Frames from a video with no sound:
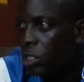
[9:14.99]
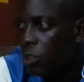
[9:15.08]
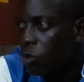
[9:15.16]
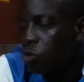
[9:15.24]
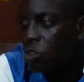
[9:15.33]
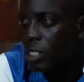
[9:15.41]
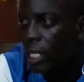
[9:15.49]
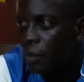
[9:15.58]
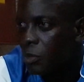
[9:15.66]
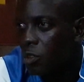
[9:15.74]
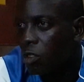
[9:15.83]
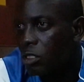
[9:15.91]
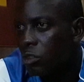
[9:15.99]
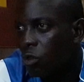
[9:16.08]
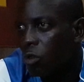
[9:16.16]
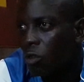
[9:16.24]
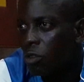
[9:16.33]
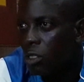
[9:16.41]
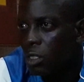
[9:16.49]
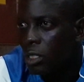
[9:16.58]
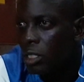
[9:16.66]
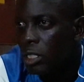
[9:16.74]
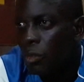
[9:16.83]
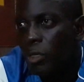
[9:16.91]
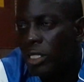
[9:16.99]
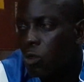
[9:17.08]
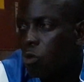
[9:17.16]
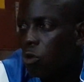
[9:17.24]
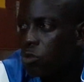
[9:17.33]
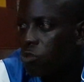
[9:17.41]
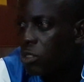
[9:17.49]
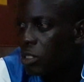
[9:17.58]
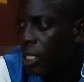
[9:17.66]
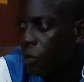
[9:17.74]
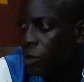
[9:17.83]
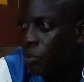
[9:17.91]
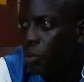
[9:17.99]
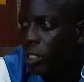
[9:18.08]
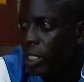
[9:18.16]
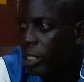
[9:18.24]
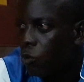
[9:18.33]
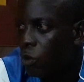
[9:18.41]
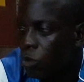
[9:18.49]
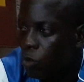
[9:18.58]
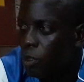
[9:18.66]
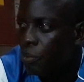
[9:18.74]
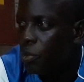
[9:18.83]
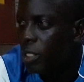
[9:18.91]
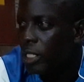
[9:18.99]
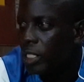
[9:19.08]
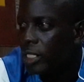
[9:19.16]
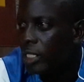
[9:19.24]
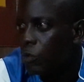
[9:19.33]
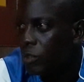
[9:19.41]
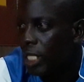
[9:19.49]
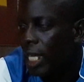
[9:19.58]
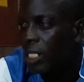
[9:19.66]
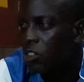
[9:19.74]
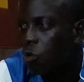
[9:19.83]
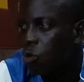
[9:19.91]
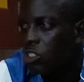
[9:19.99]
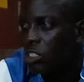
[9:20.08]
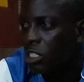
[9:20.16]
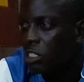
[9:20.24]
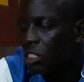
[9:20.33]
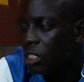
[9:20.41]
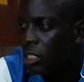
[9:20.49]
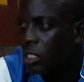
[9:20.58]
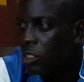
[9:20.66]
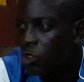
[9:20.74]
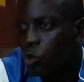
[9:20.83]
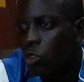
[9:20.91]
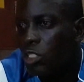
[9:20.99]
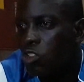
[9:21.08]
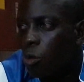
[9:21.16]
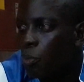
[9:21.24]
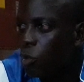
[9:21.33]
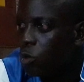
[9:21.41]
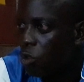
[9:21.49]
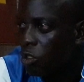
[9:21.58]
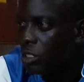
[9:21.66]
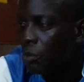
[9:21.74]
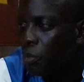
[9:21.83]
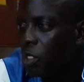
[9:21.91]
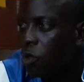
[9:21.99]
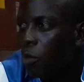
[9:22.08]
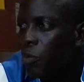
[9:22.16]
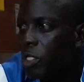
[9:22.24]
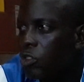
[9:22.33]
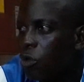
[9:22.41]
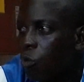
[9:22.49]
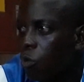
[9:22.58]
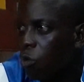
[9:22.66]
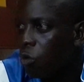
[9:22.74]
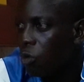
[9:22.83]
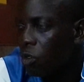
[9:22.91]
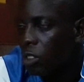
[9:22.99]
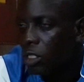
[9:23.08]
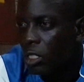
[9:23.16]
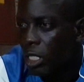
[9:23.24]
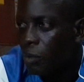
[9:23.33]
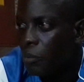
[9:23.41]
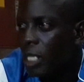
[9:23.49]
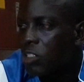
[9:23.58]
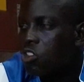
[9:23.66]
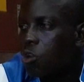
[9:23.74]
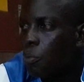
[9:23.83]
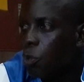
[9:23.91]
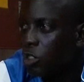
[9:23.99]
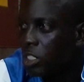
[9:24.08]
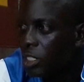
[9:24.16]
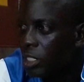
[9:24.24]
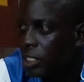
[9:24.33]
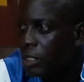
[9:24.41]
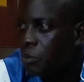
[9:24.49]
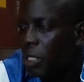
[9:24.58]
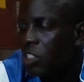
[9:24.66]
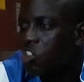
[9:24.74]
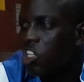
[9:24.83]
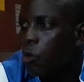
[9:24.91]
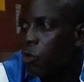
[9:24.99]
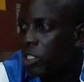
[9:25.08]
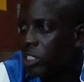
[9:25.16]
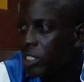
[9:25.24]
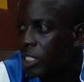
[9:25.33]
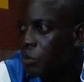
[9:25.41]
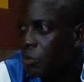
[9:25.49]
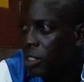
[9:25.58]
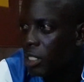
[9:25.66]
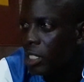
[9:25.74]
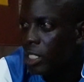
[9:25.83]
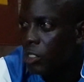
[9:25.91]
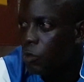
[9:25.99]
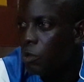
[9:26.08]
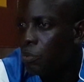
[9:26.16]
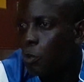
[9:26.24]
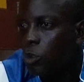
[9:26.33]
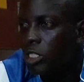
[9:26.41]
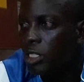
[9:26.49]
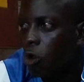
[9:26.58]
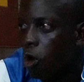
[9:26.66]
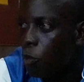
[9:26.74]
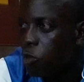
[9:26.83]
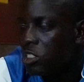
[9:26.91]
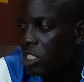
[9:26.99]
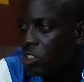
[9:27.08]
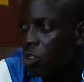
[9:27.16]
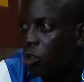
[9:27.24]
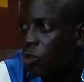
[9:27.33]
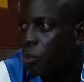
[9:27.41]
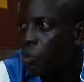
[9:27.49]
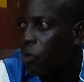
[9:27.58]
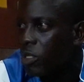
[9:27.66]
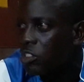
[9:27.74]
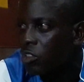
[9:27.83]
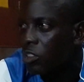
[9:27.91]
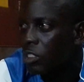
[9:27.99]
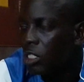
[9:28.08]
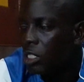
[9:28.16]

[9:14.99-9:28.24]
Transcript: the Lone Star, because in many countries that we play in, when we were playing, and even as coaches, the supporters, they play a major role. And by supporting the team, by cheering the team, even putting the opposition under pressure,